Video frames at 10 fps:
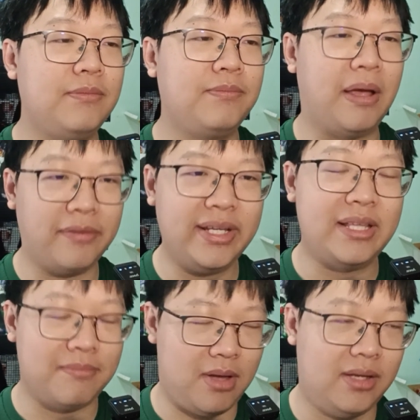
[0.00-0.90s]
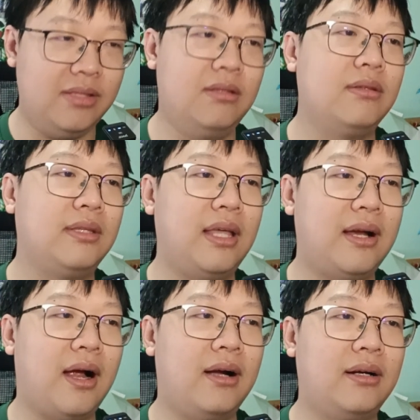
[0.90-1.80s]
Bearing in mind,
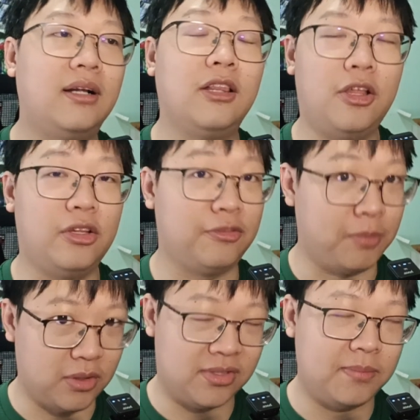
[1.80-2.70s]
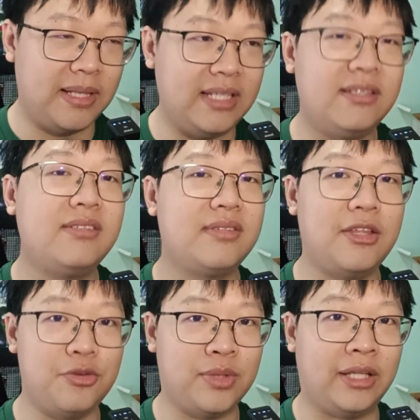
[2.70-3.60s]
there are a lot of possibilities
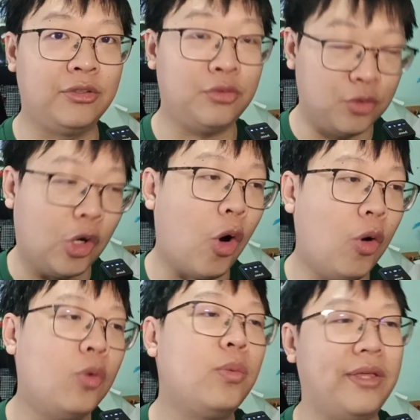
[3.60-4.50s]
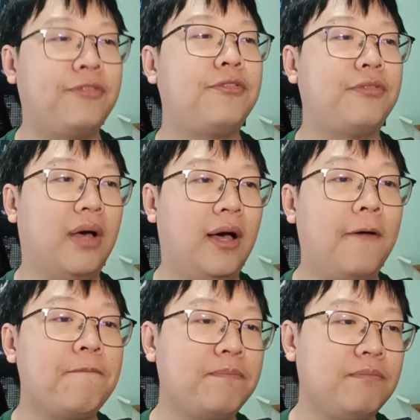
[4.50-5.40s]
that you can go with
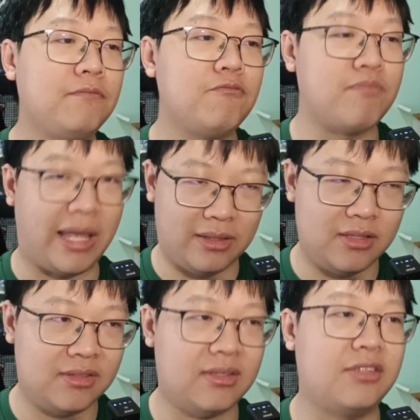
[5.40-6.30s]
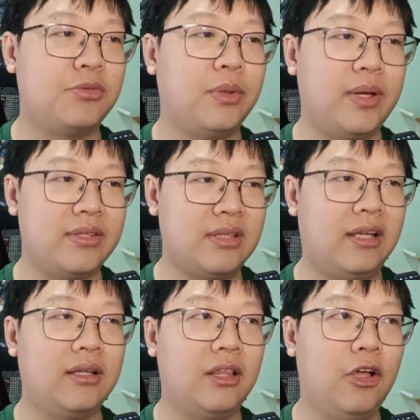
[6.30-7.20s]
Magnus, as well as
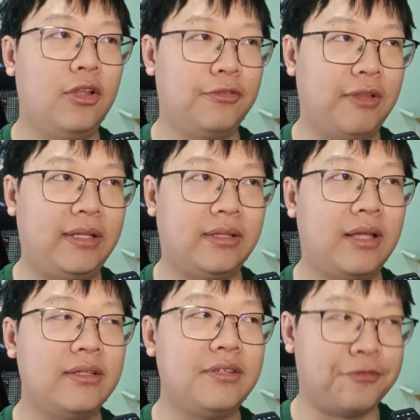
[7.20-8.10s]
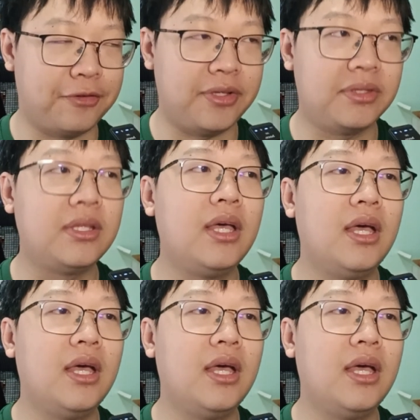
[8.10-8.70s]
like a lot of like other different